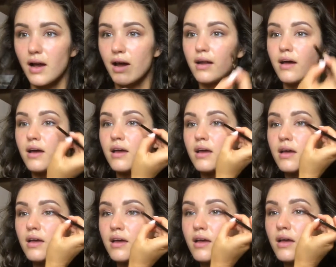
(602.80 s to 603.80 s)
kind of
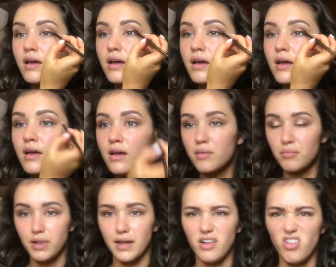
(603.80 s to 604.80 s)

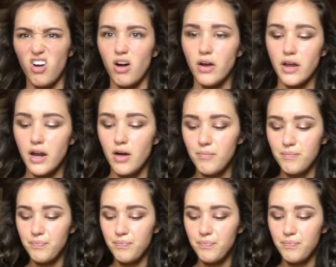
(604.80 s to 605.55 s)
play along, you know?